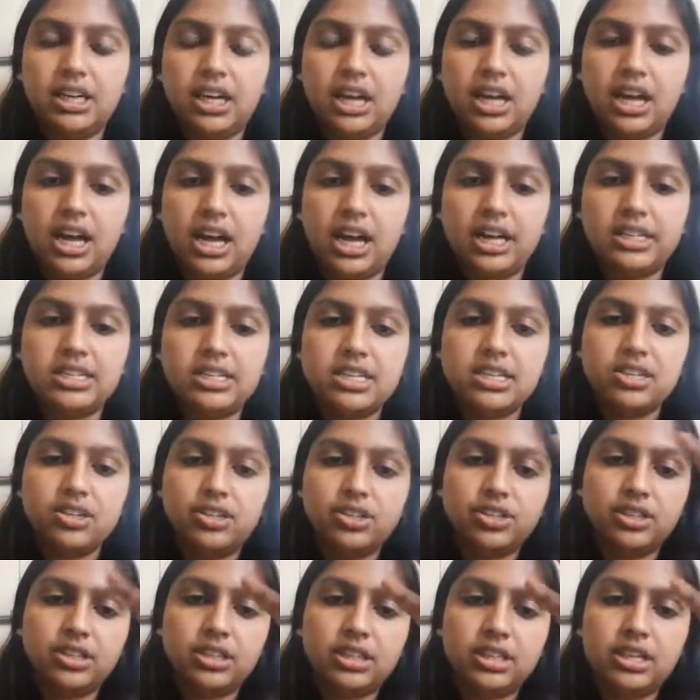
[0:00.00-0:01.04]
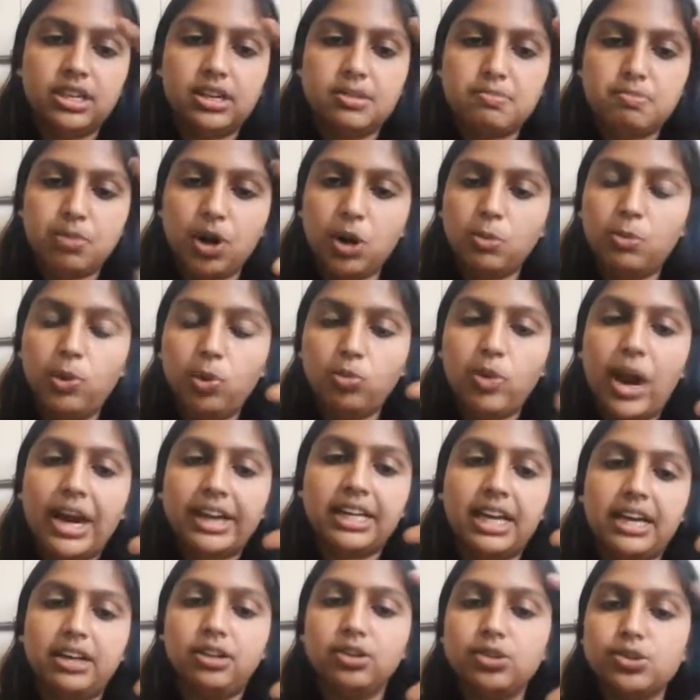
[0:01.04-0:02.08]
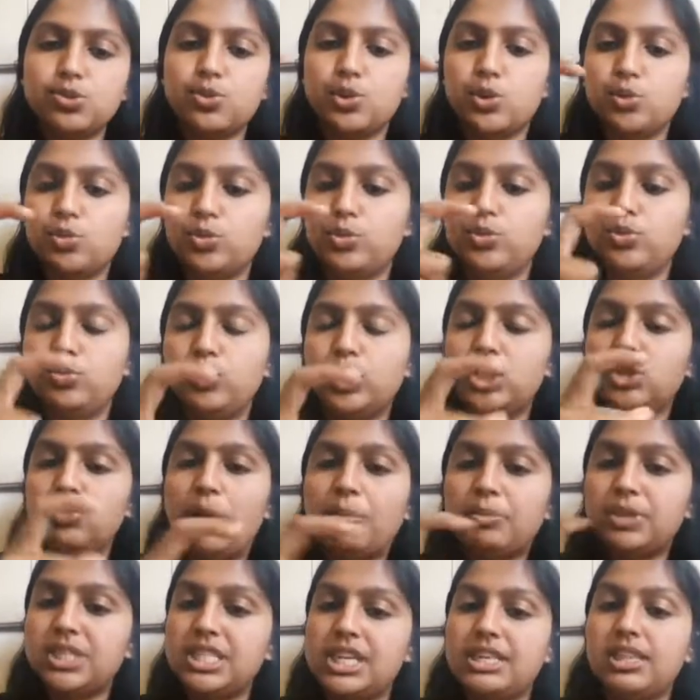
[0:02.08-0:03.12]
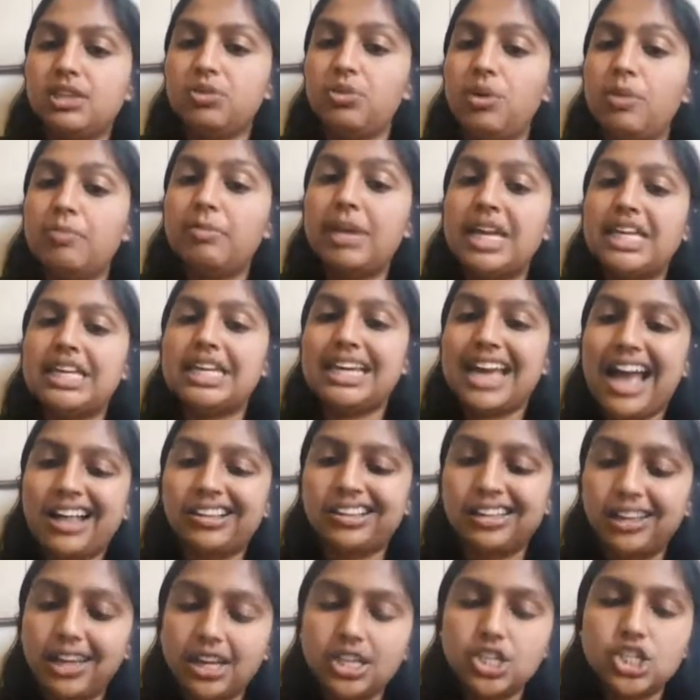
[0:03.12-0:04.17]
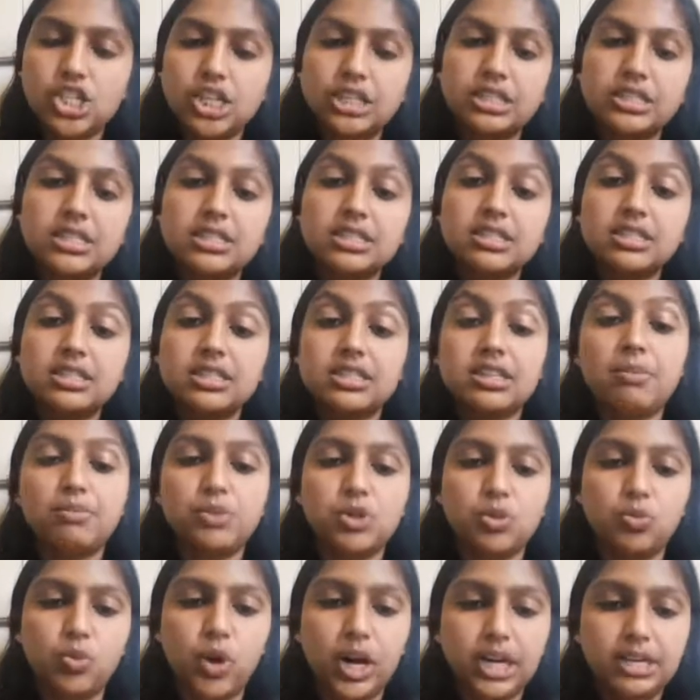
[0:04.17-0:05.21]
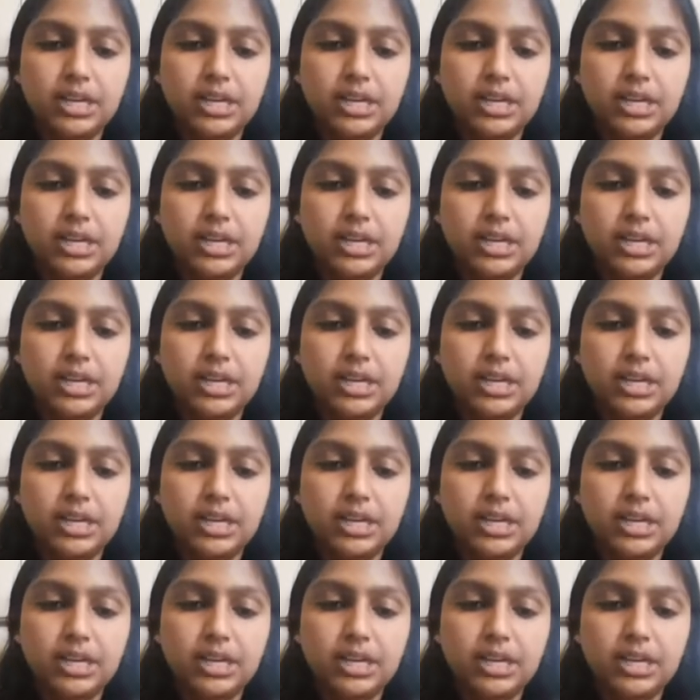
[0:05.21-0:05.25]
until the purple rectangles, which represent the remaining allocations, sum to 1.